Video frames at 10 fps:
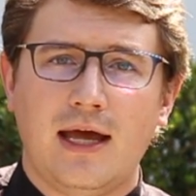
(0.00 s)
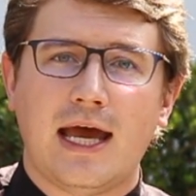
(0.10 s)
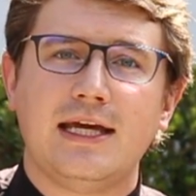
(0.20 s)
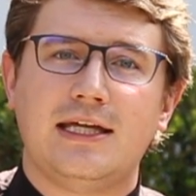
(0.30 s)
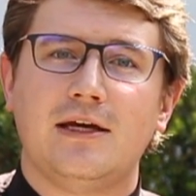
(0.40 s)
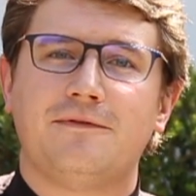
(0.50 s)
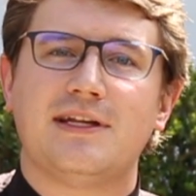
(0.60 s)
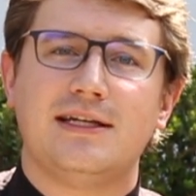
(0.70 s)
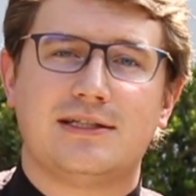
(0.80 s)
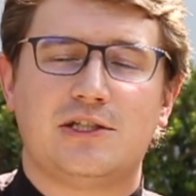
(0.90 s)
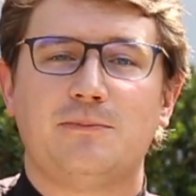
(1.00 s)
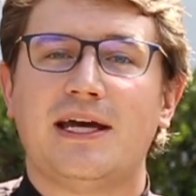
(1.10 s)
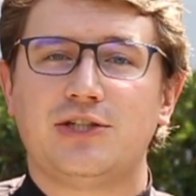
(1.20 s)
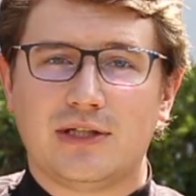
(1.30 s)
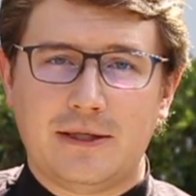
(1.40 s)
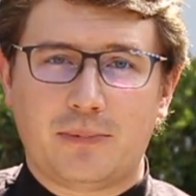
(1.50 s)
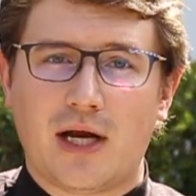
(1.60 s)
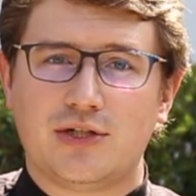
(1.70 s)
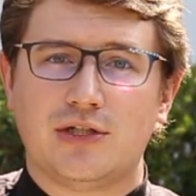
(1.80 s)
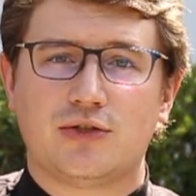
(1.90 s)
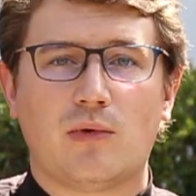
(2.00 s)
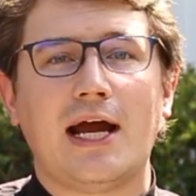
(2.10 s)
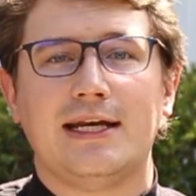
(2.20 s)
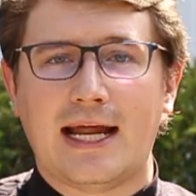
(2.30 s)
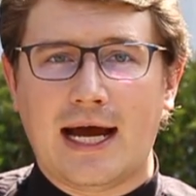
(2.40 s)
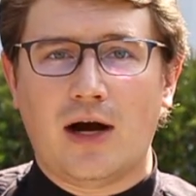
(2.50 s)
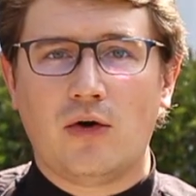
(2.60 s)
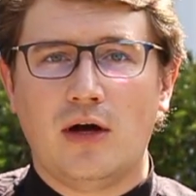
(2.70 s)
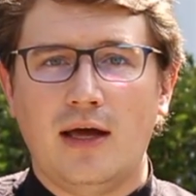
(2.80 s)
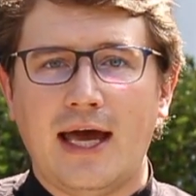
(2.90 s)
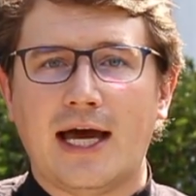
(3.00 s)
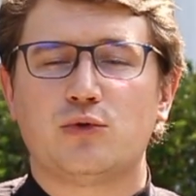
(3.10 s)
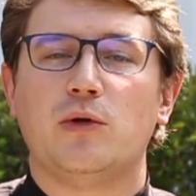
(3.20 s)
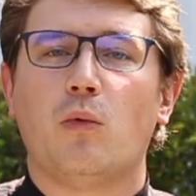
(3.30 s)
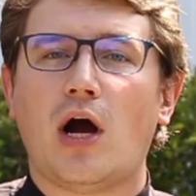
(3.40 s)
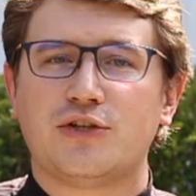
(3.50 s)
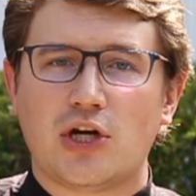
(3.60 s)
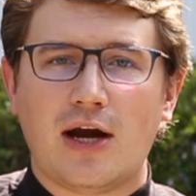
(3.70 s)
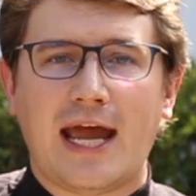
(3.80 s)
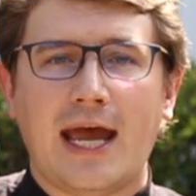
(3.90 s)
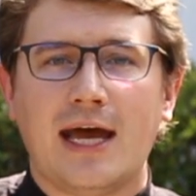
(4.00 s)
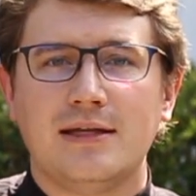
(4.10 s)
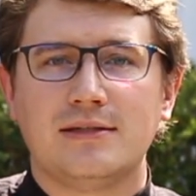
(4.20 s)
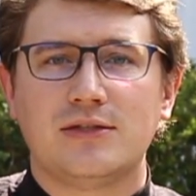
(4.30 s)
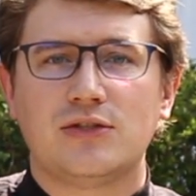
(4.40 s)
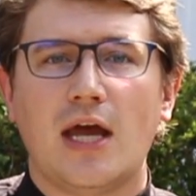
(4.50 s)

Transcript: a gift that is especially precious right now as we wash our hands